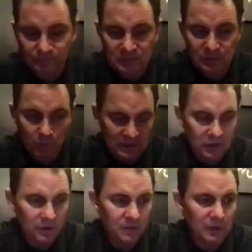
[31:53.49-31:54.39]
So we
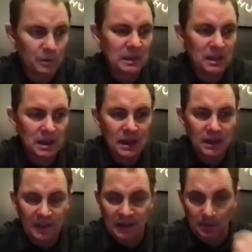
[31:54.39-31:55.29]
started filming
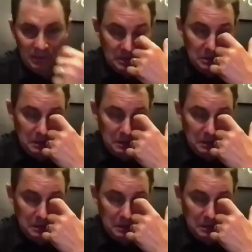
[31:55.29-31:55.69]
that episode,